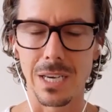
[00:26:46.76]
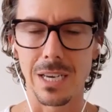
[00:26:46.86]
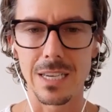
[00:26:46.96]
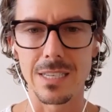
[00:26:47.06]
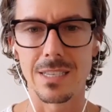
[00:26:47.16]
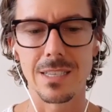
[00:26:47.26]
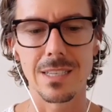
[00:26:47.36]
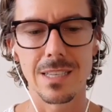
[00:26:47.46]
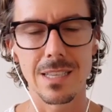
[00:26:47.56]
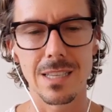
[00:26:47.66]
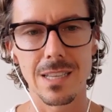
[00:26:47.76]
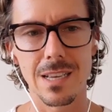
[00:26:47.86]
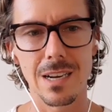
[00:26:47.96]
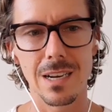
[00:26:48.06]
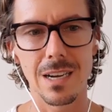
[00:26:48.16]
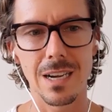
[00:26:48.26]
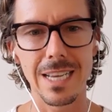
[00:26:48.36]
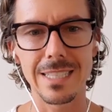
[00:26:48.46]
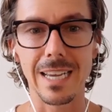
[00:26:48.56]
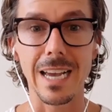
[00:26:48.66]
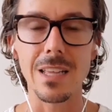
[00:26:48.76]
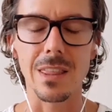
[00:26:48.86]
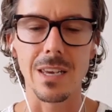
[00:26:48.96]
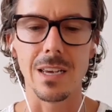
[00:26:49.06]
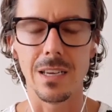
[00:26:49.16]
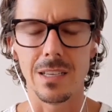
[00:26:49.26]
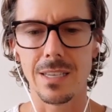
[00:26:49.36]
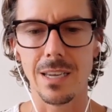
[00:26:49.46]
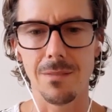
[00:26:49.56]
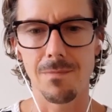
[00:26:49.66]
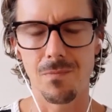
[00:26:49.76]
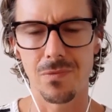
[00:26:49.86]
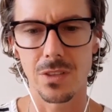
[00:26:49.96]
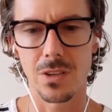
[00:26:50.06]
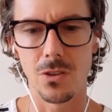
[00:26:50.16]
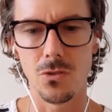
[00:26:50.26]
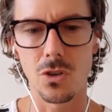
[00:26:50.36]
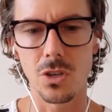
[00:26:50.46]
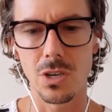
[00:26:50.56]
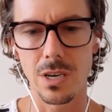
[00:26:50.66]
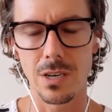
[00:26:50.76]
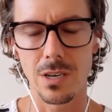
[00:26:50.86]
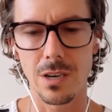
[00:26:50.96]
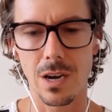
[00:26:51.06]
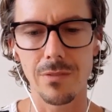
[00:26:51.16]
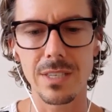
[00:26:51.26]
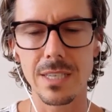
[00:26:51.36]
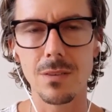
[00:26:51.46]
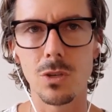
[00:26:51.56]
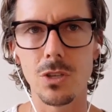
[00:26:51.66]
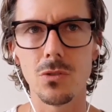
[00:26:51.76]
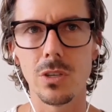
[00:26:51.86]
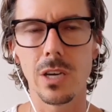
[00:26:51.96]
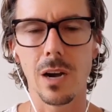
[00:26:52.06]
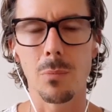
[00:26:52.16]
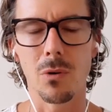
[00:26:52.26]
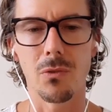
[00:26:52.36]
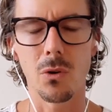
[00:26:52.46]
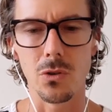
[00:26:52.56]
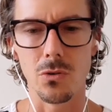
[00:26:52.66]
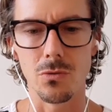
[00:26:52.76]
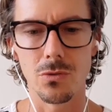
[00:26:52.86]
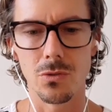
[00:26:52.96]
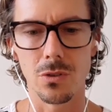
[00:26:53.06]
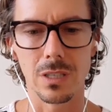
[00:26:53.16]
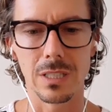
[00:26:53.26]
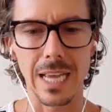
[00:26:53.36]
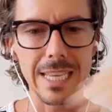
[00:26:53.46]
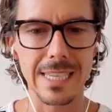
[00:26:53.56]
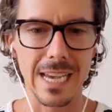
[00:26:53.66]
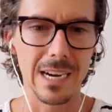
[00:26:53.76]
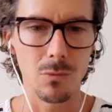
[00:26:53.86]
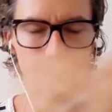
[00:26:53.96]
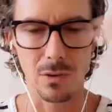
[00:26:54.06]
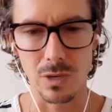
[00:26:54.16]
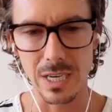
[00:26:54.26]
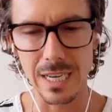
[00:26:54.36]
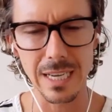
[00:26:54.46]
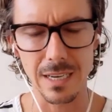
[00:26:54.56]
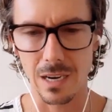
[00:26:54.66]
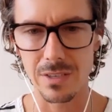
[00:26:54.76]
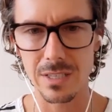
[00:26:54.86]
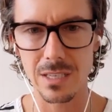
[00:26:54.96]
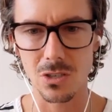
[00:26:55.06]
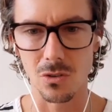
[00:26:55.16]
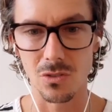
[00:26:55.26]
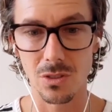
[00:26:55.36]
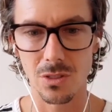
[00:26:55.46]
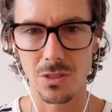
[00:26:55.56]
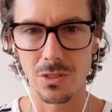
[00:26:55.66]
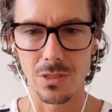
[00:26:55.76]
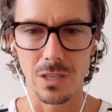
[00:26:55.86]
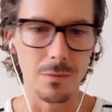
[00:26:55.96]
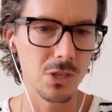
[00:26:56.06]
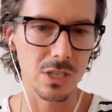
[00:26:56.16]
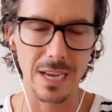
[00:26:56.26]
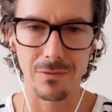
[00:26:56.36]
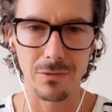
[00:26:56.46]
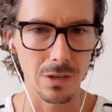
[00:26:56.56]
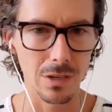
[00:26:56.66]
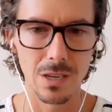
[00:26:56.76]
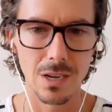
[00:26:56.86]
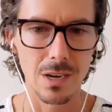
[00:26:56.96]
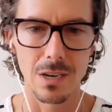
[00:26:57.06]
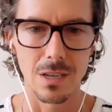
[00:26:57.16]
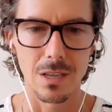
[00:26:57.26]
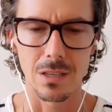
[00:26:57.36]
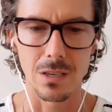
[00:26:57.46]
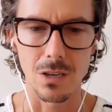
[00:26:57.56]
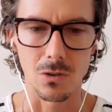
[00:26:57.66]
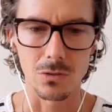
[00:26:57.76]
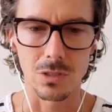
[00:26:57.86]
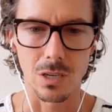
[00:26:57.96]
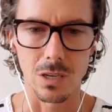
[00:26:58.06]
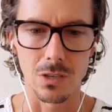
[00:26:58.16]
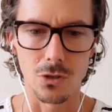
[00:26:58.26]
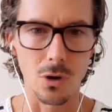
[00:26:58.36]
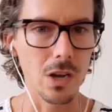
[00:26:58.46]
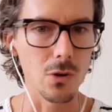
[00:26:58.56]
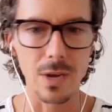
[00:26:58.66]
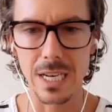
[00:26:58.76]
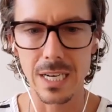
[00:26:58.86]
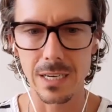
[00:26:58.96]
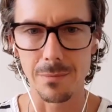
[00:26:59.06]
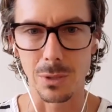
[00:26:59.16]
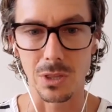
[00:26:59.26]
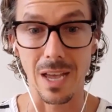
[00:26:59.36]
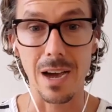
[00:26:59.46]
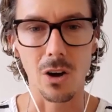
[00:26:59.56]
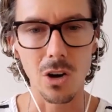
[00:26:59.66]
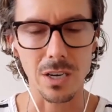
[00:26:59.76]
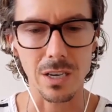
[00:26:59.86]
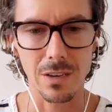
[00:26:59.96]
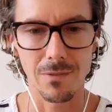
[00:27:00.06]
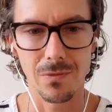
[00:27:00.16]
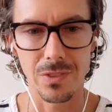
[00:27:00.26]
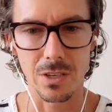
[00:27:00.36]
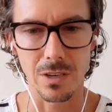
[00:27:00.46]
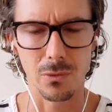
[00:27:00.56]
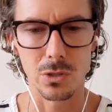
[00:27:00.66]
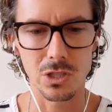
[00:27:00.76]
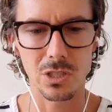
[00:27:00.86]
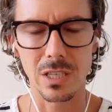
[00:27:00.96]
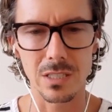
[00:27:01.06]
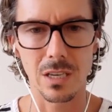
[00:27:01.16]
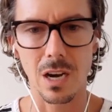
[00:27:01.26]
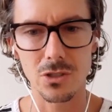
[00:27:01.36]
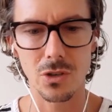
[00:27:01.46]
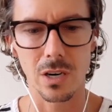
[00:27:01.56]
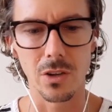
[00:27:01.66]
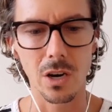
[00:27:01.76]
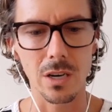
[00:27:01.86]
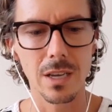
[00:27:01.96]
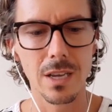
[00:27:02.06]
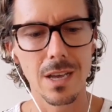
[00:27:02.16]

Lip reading: because it's like anything. It's like you can obviously when you look at a portfolio, you glance at it without reading it, obviously. So you just have to draw you in with that hook. If we're just concentrating on the hook,